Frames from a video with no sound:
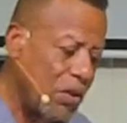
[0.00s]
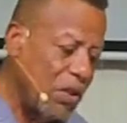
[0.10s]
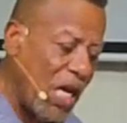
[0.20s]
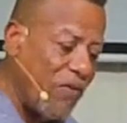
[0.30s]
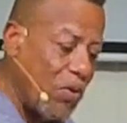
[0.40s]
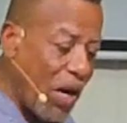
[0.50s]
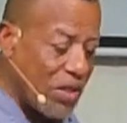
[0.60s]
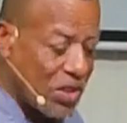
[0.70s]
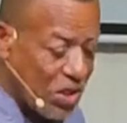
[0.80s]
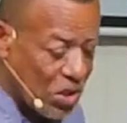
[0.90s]
David
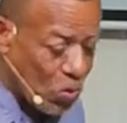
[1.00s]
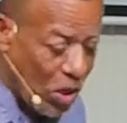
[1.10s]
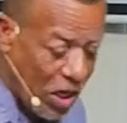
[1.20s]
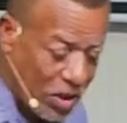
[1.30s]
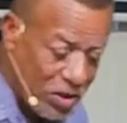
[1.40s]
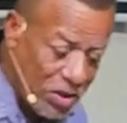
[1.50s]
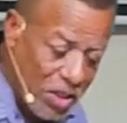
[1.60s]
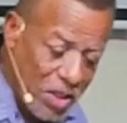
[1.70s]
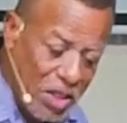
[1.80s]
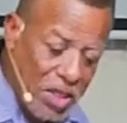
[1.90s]
writes this way
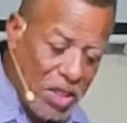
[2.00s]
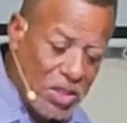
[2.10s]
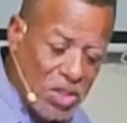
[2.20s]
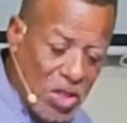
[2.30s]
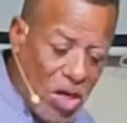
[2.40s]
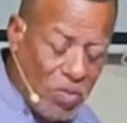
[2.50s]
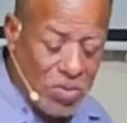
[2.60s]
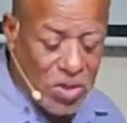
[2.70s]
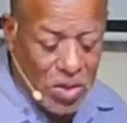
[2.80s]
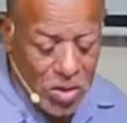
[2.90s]
in
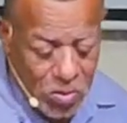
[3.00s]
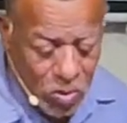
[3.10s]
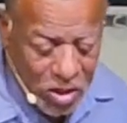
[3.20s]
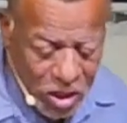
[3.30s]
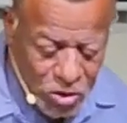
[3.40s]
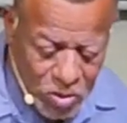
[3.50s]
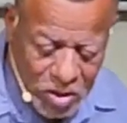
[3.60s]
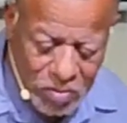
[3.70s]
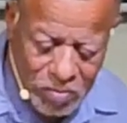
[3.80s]
Psalms 100.